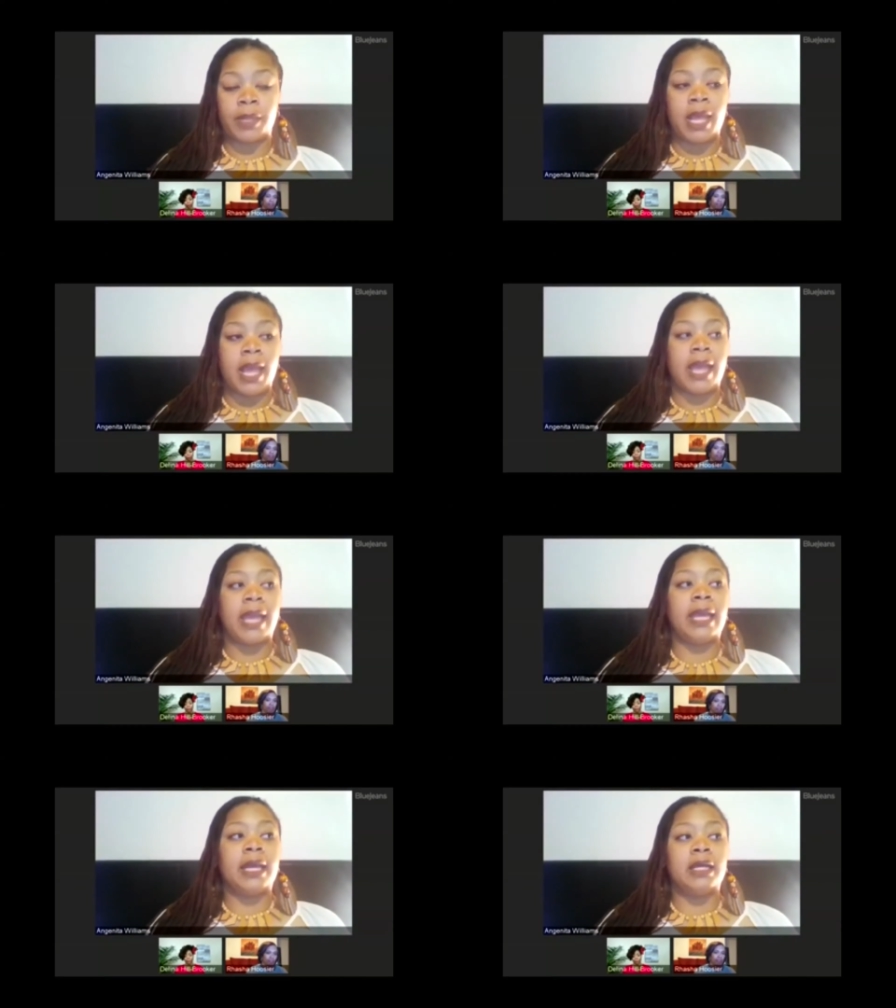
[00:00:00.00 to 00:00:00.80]

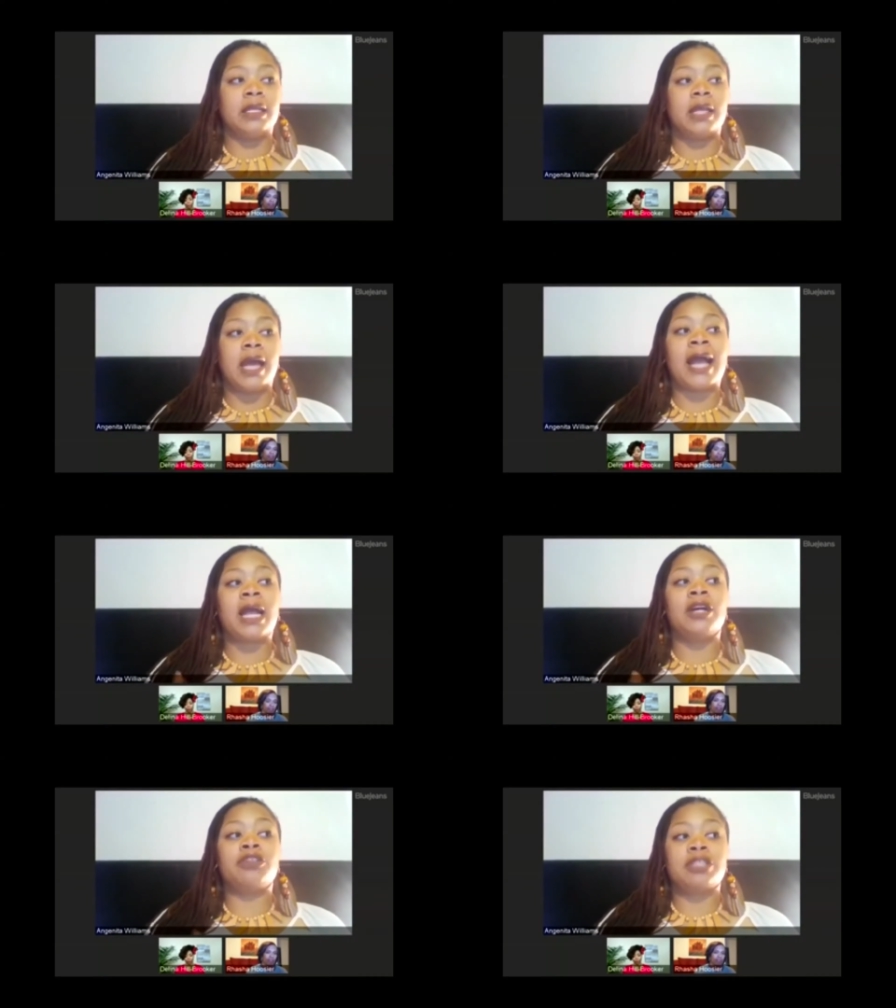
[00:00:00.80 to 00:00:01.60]
And I can
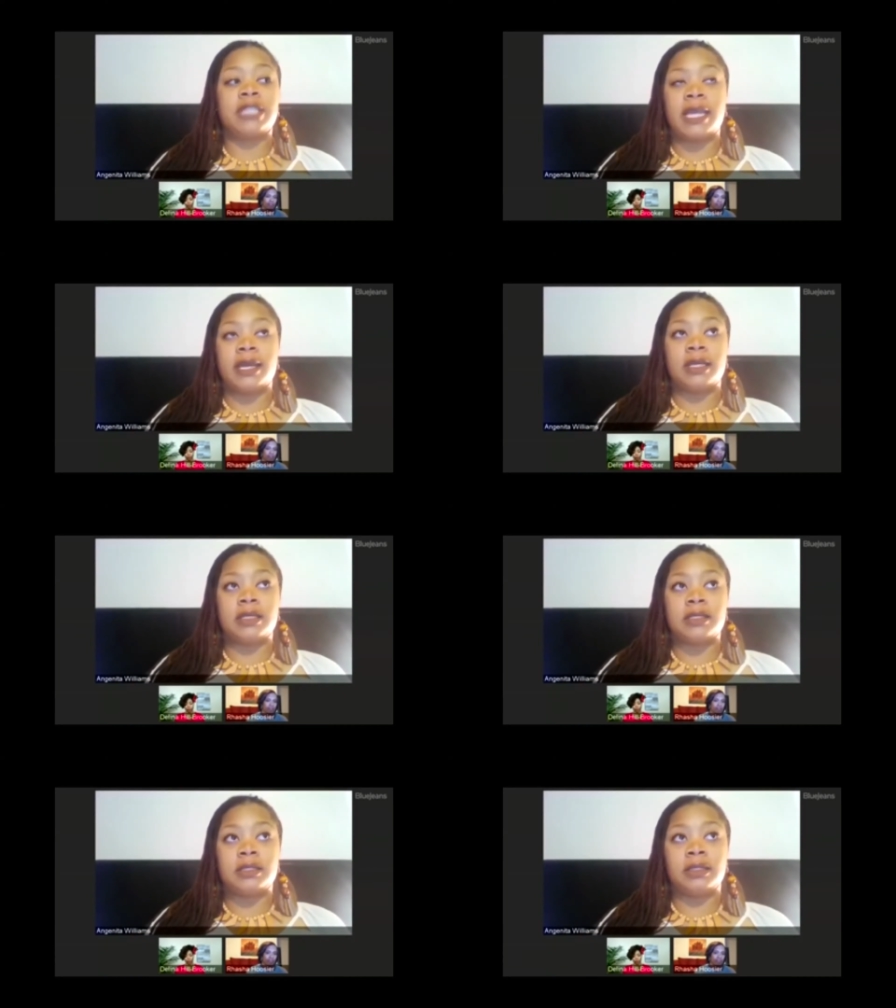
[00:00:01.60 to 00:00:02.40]
understand
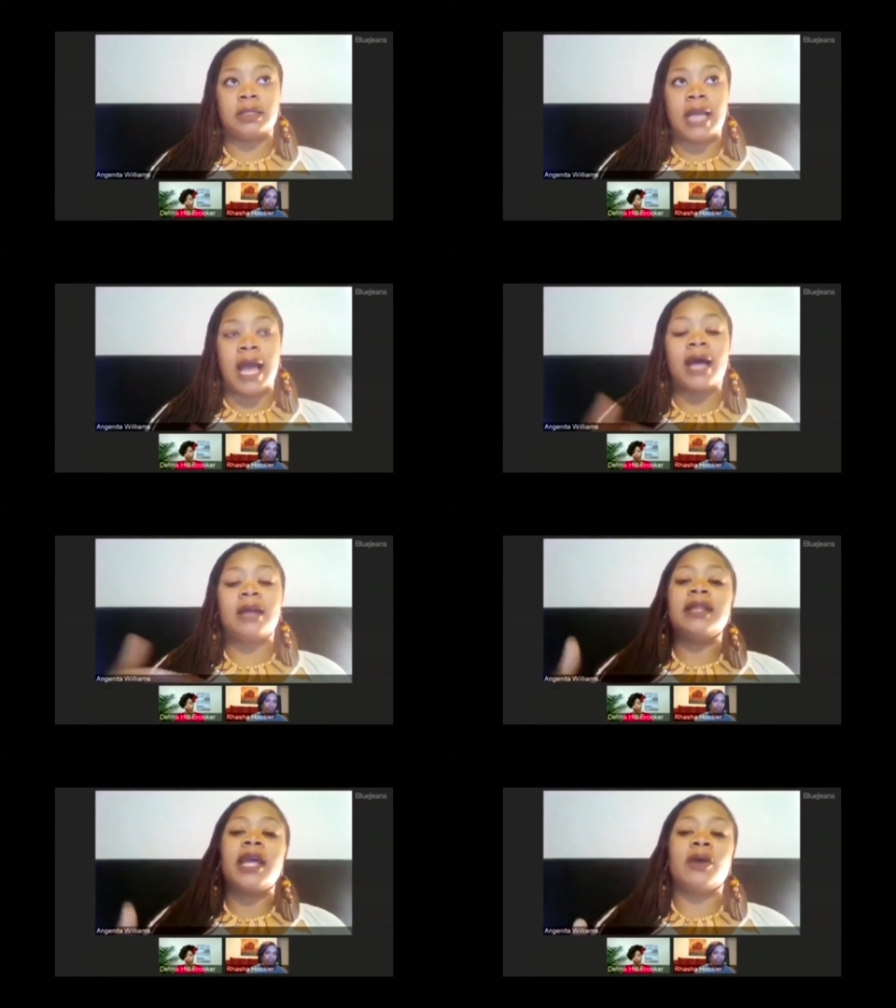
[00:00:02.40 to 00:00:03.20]

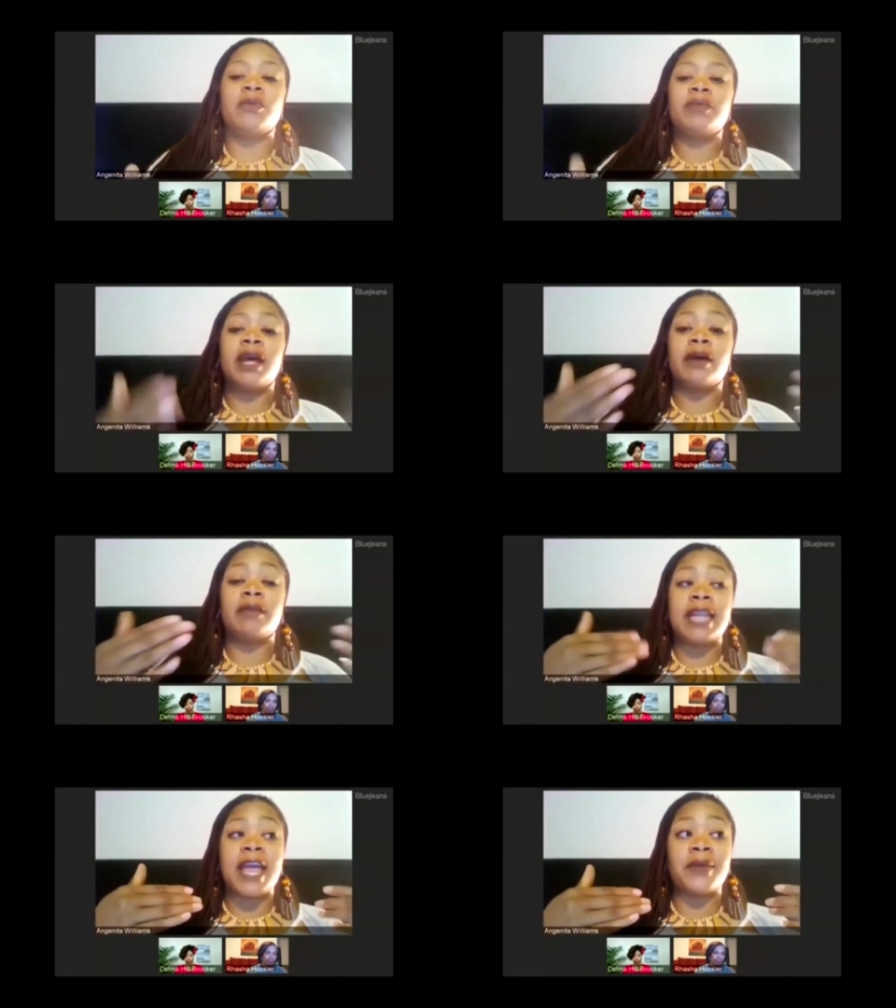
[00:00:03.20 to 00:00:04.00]
now
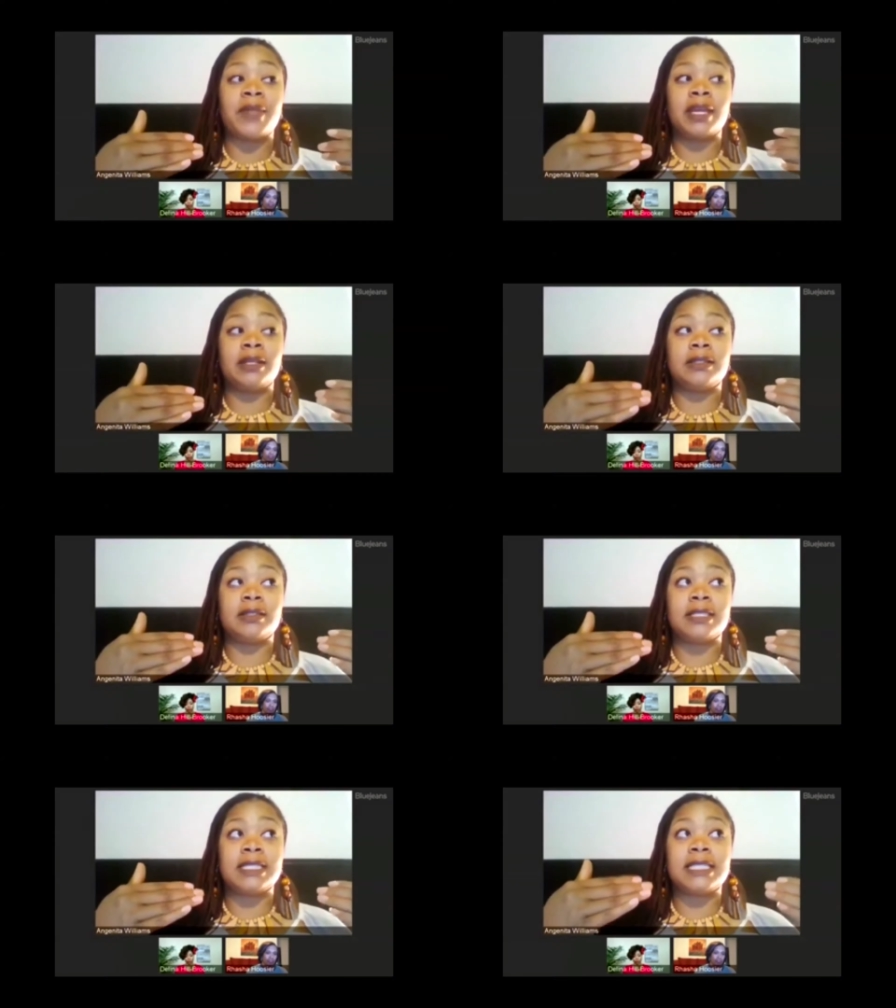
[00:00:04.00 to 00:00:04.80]
that
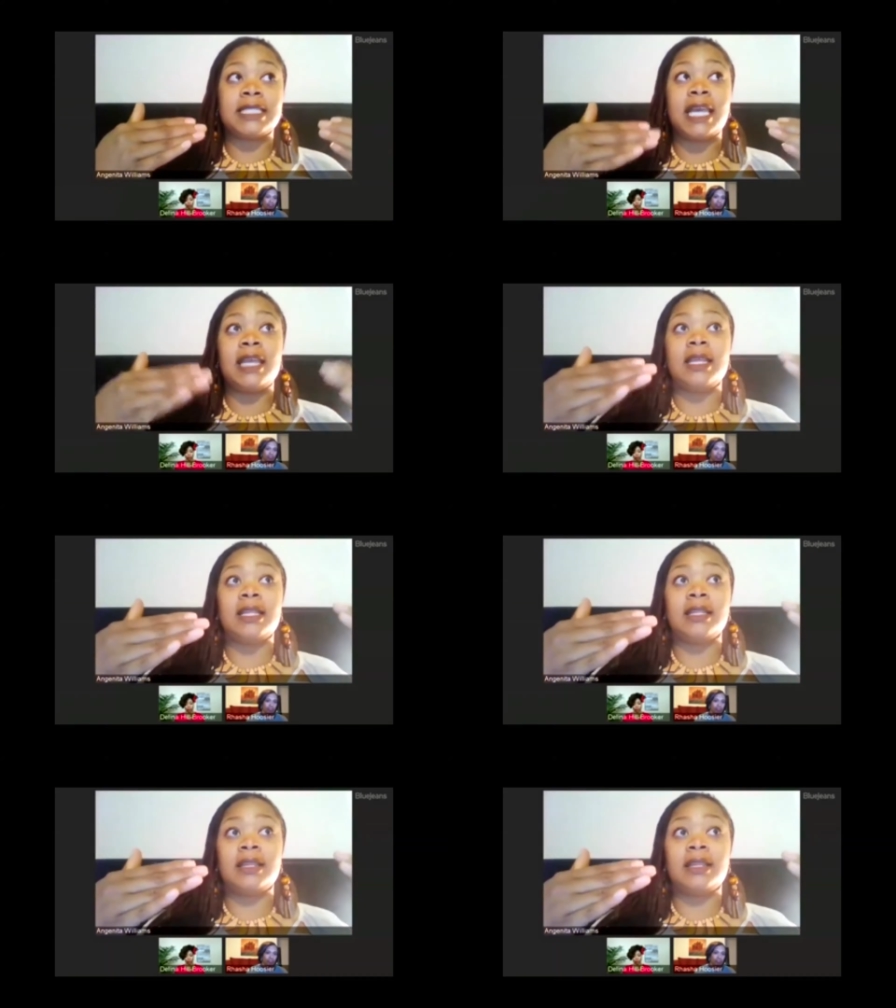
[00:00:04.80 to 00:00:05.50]
seeing it